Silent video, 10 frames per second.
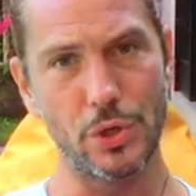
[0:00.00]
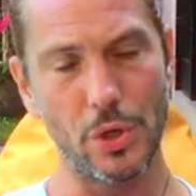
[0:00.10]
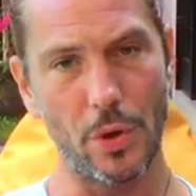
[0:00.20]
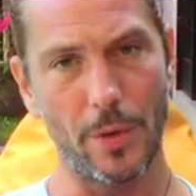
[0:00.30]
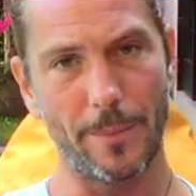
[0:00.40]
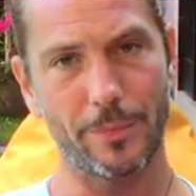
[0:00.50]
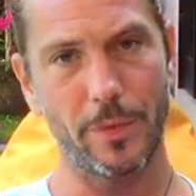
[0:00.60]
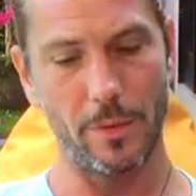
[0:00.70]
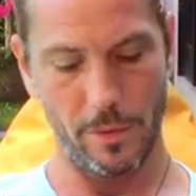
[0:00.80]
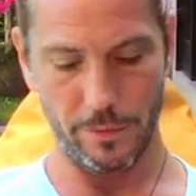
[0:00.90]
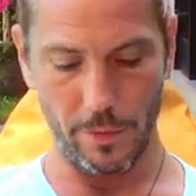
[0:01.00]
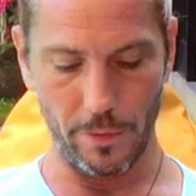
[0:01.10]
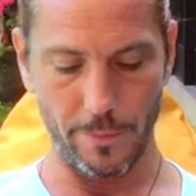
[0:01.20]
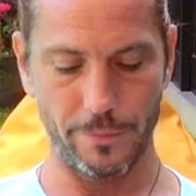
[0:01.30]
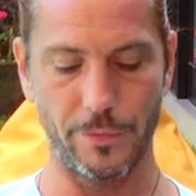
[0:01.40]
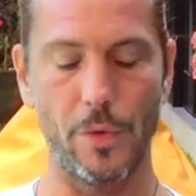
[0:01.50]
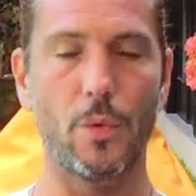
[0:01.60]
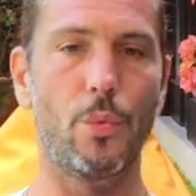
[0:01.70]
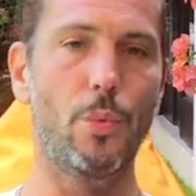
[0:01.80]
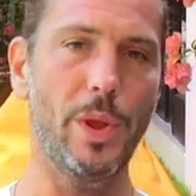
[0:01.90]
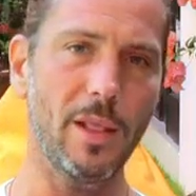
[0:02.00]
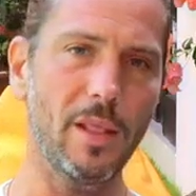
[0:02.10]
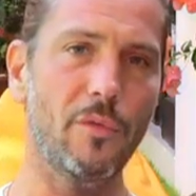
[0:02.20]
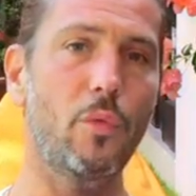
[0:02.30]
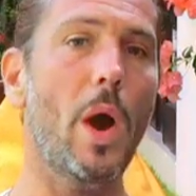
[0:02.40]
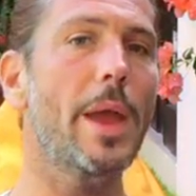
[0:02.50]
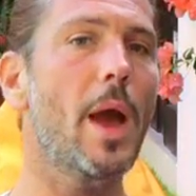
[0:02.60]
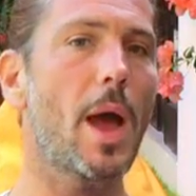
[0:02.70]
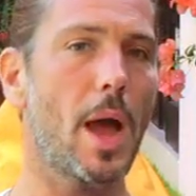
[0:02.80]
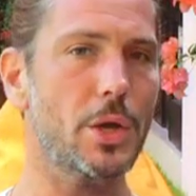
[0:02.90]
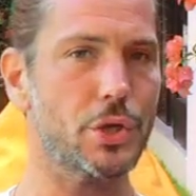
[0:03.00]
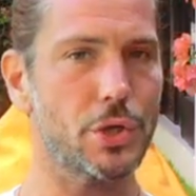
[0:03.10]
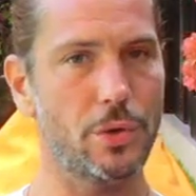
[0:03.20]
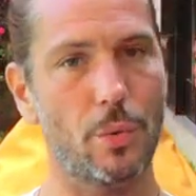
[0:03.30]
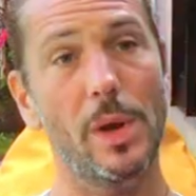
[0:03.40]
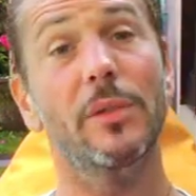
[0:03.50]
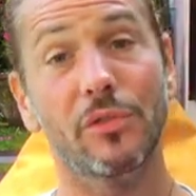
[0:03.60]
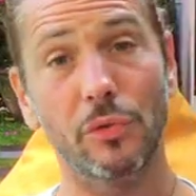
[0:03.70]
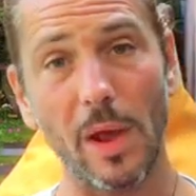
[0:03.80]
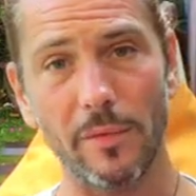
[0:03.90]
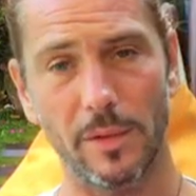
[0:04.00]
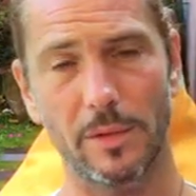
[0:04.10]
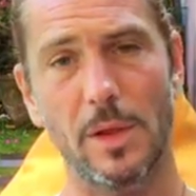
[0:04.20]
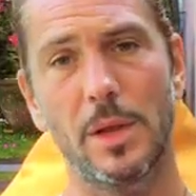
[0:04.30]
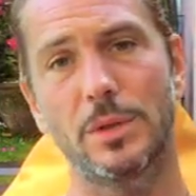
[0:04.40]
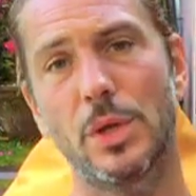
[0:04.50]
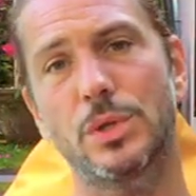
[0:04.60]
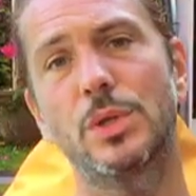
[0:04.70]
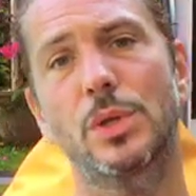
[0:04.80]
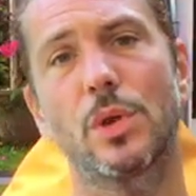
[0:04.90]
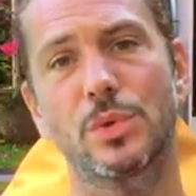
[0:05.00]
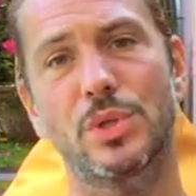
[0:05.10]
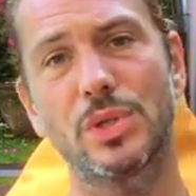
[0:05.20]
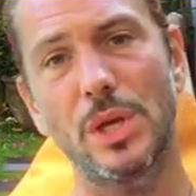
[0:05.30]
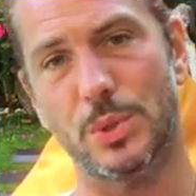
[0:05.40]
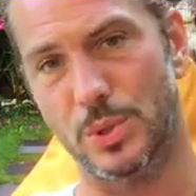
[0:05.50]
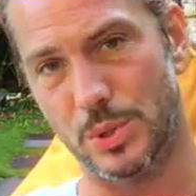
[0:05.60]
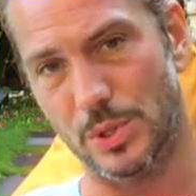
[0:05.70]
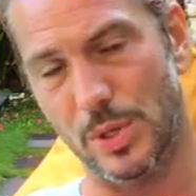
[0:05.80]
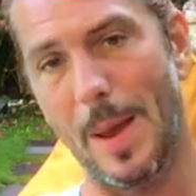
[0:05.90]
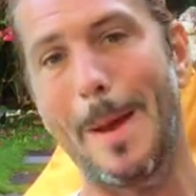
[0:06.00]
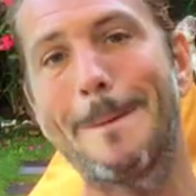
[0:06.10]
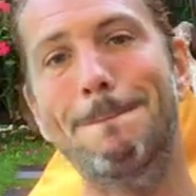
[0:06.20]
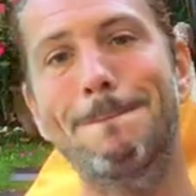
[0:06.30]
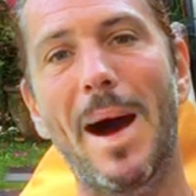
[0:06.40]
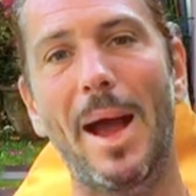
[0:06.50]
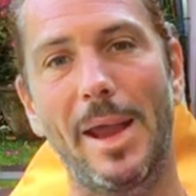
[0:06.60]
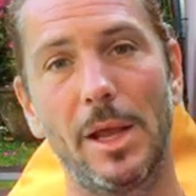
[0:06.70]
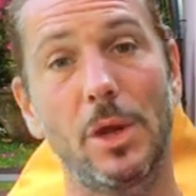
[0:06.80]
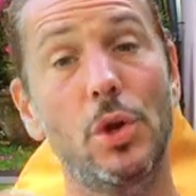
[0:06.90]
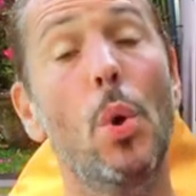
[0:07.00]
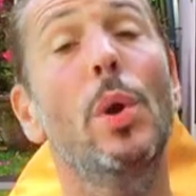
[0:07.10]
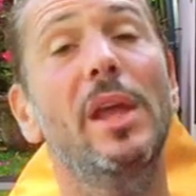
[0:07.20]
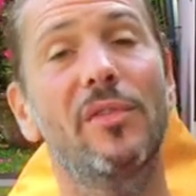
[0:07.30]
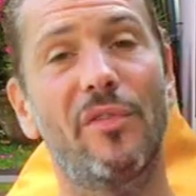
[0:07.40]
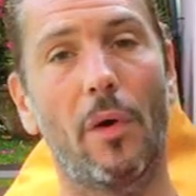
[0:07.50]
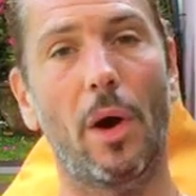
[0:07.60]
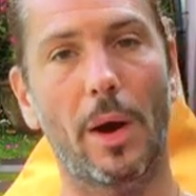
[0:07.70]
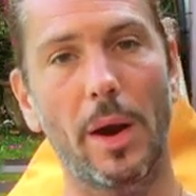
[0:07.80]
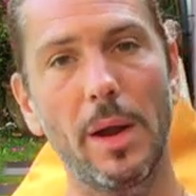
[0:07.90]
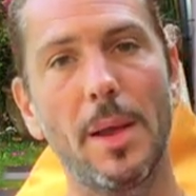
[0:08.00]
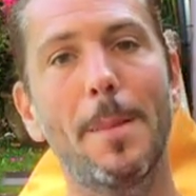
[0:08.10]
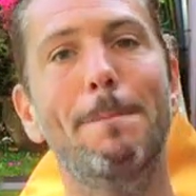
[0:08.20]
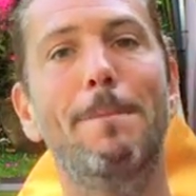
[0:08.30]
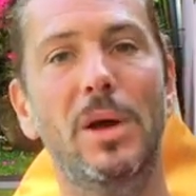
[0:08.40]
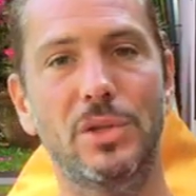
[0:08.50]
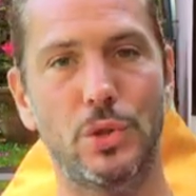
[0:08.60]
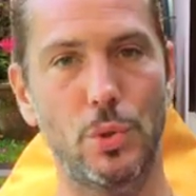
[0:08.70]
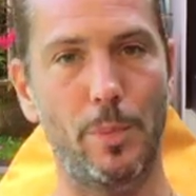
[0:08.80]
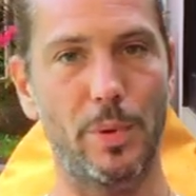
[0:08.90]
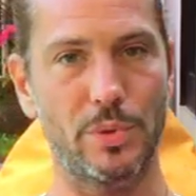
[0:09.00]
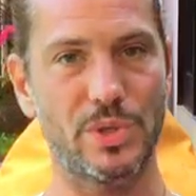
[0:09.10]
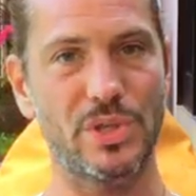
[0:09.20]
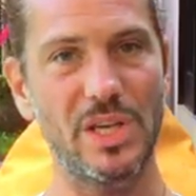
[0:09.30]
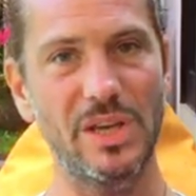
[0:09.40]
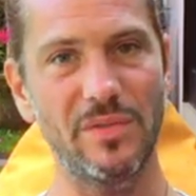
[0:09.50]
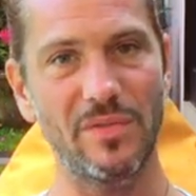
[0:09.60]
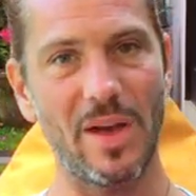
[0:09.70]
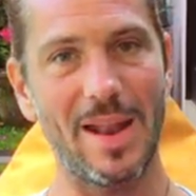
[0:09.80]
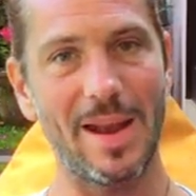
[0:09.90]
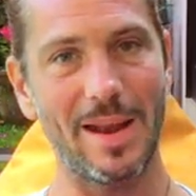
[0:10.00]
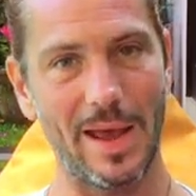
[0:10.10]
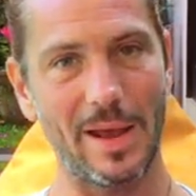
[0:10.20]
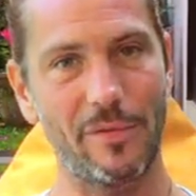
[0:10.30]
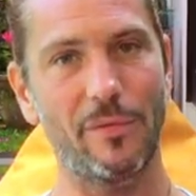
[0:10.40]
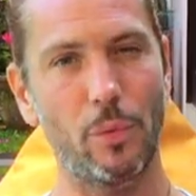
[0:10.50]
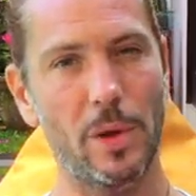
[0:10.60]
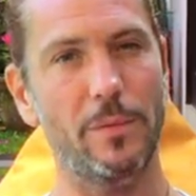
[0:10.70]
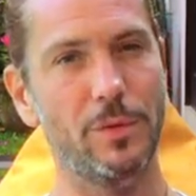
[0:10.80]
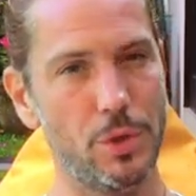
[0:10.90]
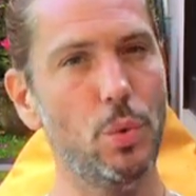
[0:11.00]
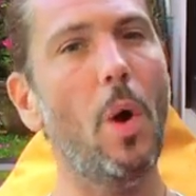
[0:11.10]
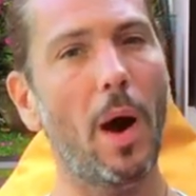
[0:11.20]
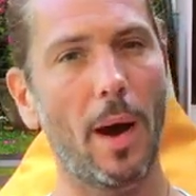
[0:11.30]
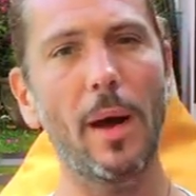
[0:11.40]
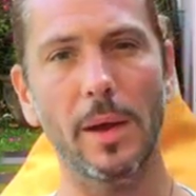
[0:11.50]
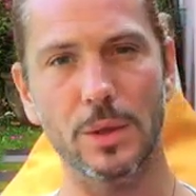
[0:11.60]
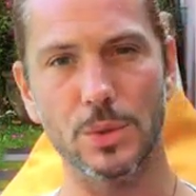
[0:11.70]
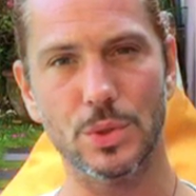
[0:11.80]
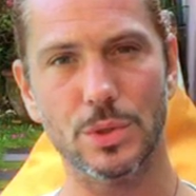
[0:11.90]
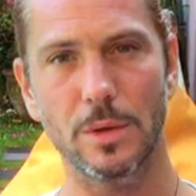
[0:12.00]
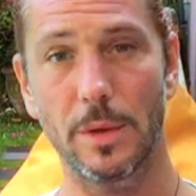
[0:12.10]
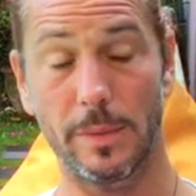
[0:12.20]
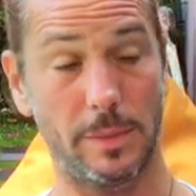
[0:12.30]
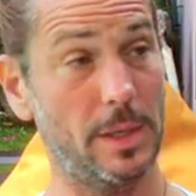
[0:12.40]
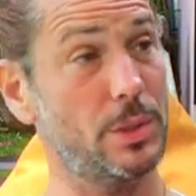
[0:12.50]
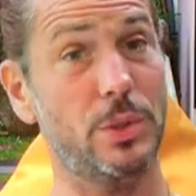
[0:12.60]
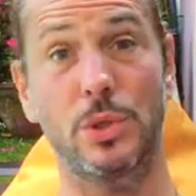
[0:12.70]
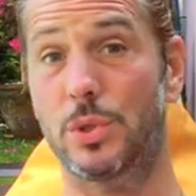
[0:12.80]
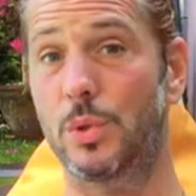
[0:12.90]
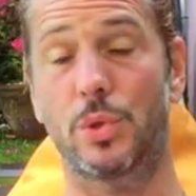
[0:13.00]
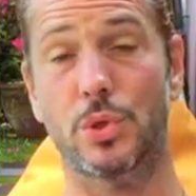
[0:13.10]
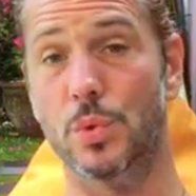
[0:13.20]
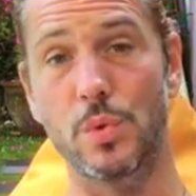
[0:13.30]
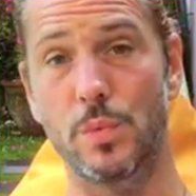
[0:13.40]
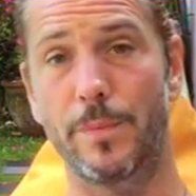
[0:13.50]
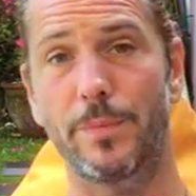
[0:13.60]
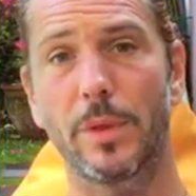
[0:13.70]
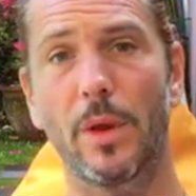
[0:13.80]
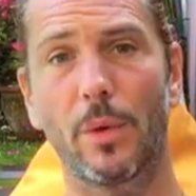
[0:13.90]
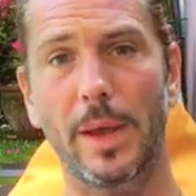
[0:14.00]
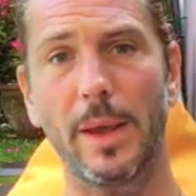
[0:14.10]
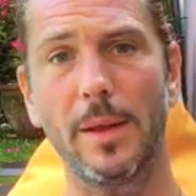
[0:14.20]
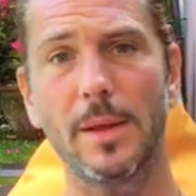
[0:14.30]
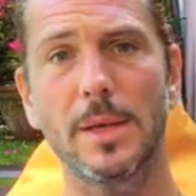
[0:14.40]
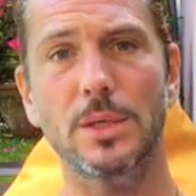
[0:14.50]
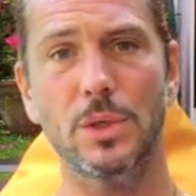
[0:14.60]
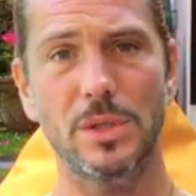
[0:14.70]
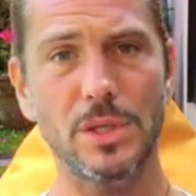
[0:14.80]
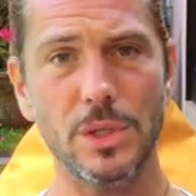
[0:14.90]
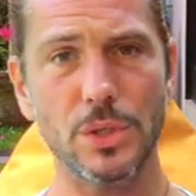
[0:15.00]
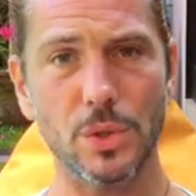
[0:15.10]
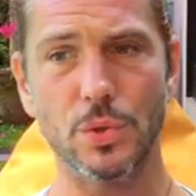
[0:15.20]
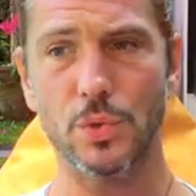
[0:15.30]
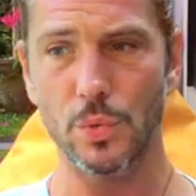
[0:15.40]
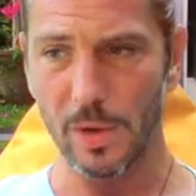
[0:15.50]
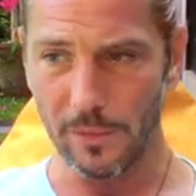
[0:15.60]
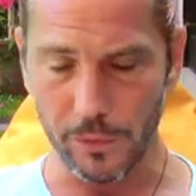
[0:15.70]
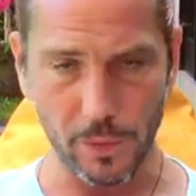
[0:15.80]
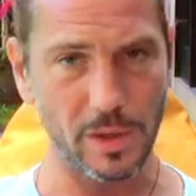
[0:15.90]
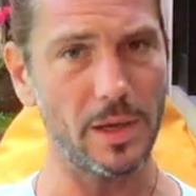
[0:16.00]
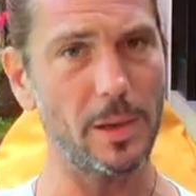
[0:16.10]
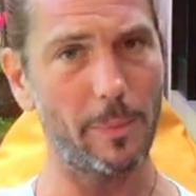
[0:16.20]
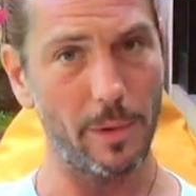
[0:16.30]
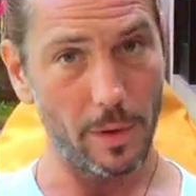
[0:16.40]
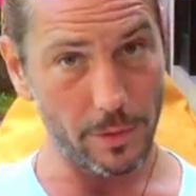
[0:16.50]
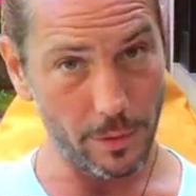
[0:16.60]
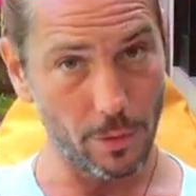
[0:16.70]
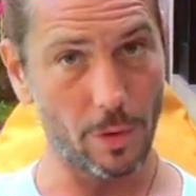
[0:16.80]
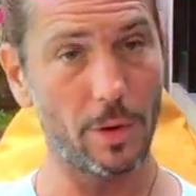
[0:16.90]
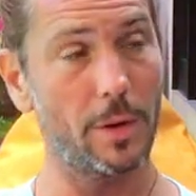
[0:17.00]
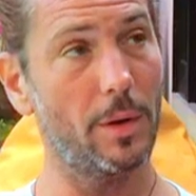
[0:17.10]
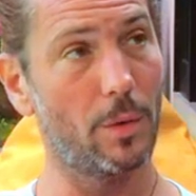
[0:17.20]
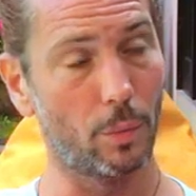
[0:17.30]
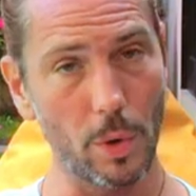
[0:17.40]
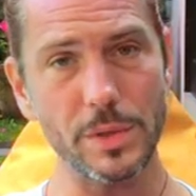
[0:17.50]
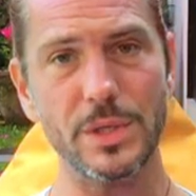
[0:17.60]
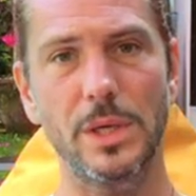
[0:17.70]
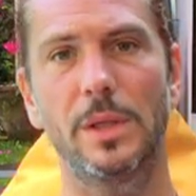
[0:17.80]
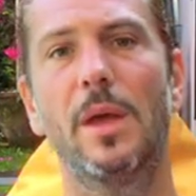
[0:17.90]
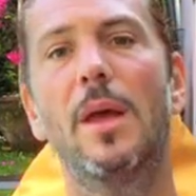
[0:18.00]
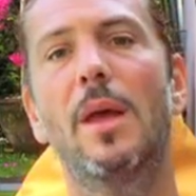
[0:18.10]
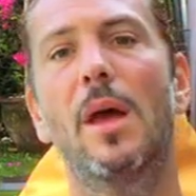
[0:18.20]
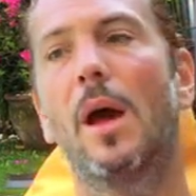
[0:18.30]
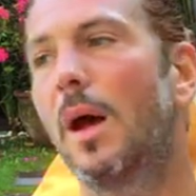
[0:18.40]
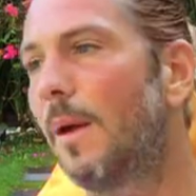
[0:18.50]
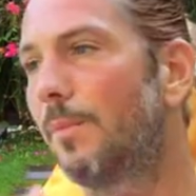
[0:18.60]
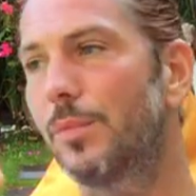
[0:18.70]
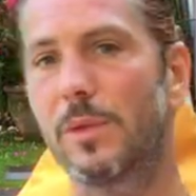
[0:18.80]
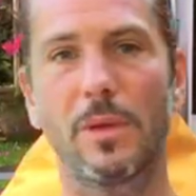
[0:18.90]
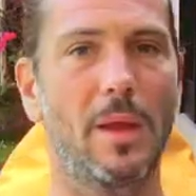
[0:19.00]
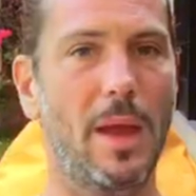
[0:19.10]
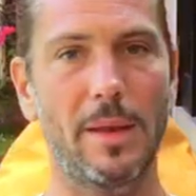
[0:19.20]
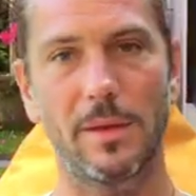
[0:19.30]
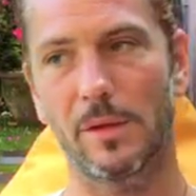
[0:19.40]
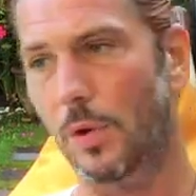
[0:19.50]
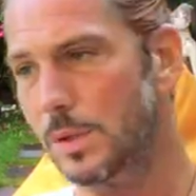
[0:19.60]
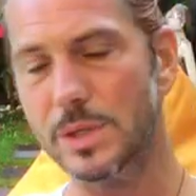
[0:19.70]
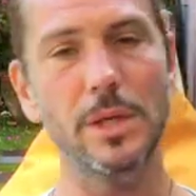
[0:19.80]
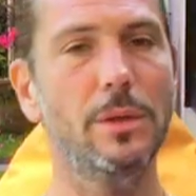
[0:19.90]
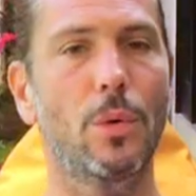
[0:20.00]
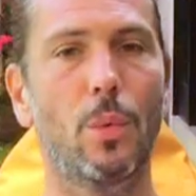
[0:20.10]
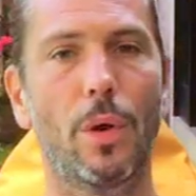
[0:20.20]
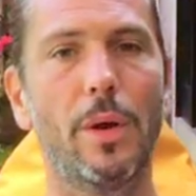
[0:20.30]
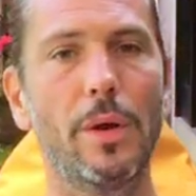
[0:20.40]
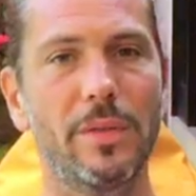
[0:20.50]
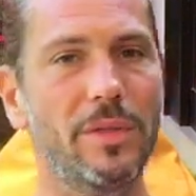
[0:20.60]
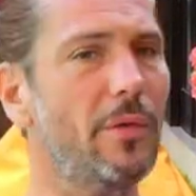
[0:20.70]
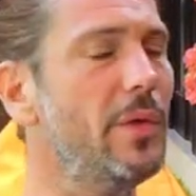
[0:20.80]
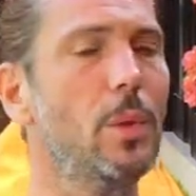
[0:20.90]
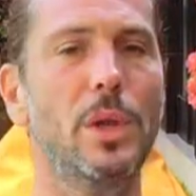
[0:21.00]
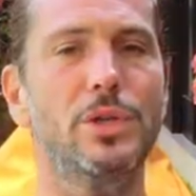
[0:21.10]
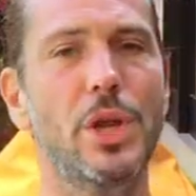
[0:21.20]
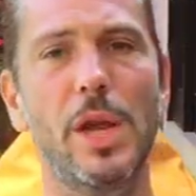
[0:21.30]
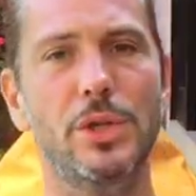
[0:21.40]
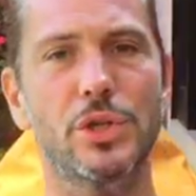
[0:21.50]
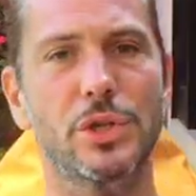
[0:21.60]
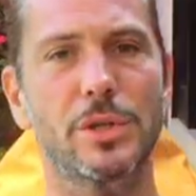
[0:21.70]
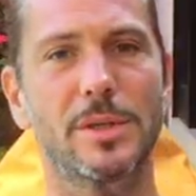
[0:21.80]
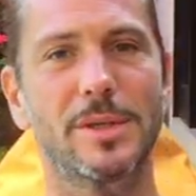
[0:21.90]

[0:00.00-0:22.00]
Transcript: the real voyage, the real travel, doesn't consist by going far, but to perceive life with new eyes. This is so true, okay? So this is so true. If you keep your routine and crossing the word, nothing will change,